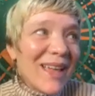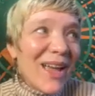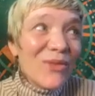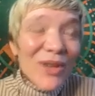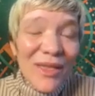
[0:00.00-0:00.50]

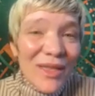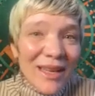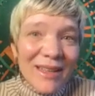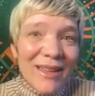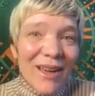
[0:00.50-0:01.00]

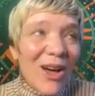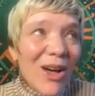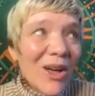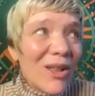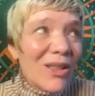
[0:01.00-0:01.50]
everything,
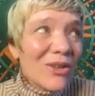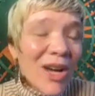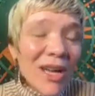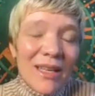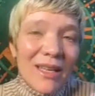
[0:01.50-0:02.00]
all
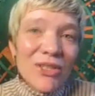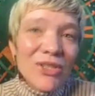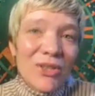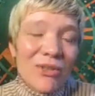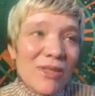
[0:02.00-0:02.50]
chronic
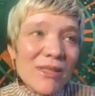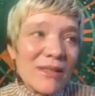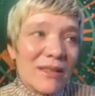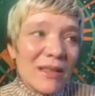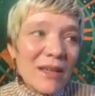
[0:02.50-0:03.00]
issues
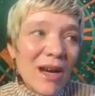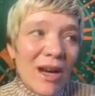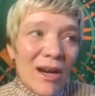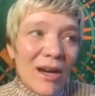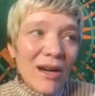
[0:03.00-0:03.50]

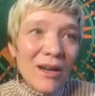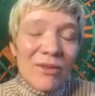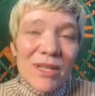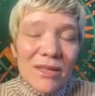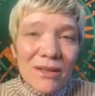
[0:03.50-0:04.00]
are a
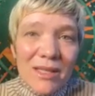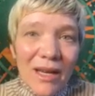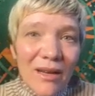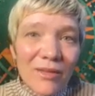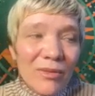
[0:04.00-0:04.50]
result
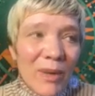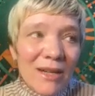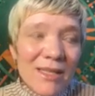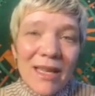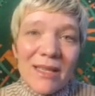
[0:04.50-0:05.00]
of
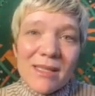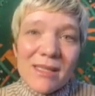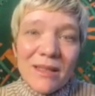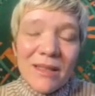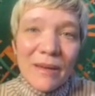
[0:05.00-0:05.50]

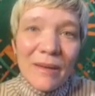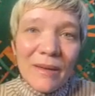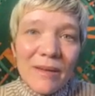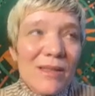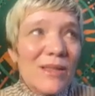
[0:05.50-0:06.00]
parasites.
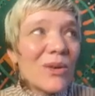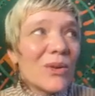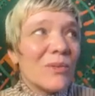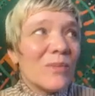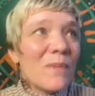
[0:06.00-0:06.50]

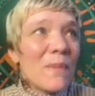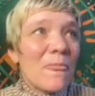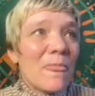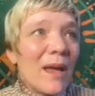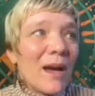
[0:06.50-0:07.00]
So
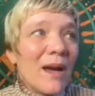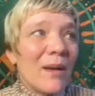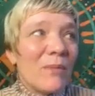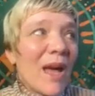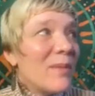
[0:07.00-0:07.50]

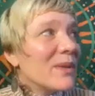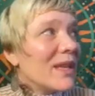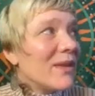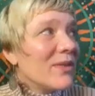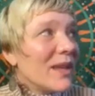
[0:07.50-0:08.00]
I
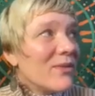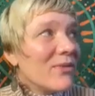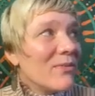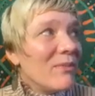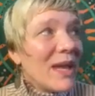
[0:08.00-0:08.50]
believe they've
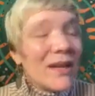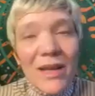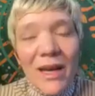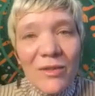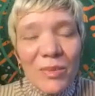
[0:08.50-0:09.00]
made a
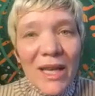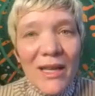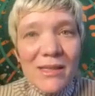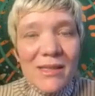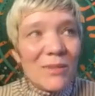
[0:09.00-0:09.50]
lot of
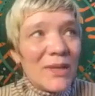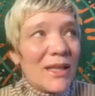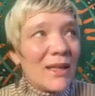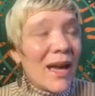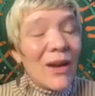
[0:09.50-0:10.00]
plants to
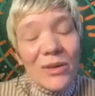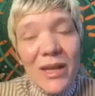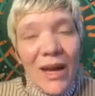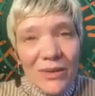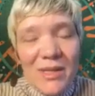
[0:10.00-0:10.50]
be out
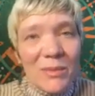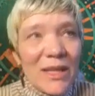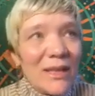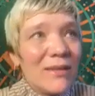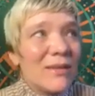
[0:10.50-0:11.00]
to
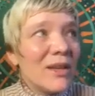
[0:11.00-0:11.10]
be,